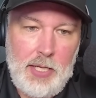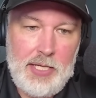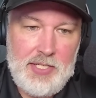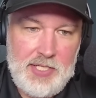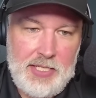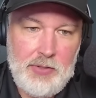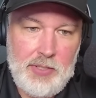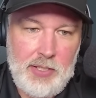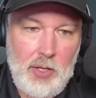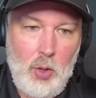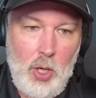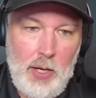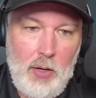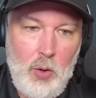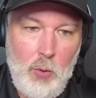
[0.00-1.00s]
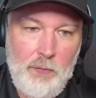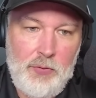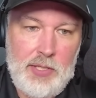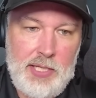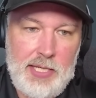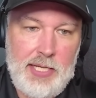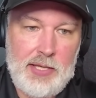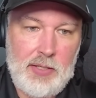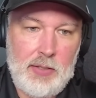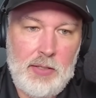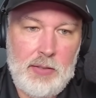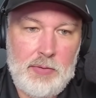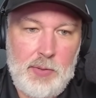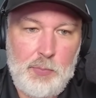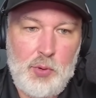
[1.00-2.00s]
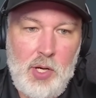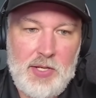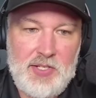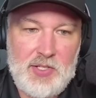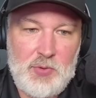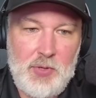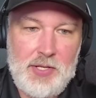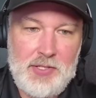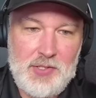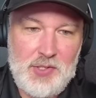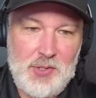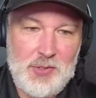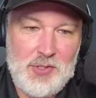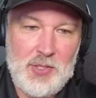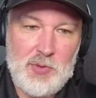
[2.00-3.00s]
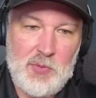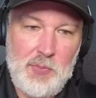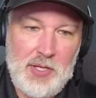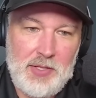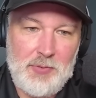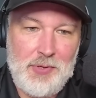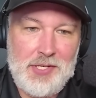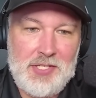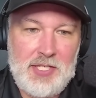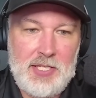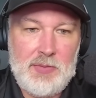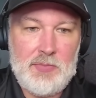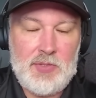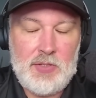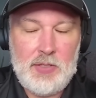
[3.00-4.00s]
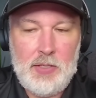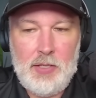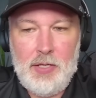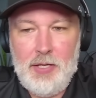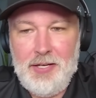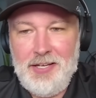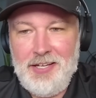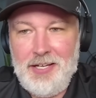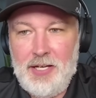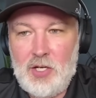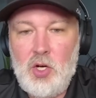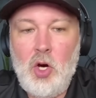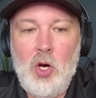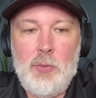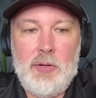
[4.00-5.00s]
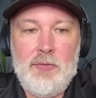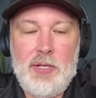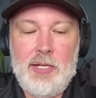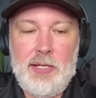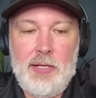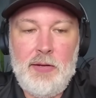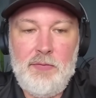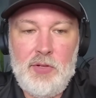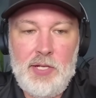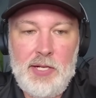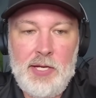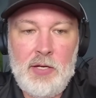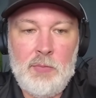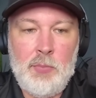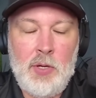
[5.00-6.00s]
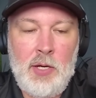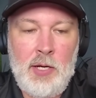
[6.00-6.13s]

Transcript: Ideally, hopefully they get the process right this year in terms of picking the right teams. Call me if you need help.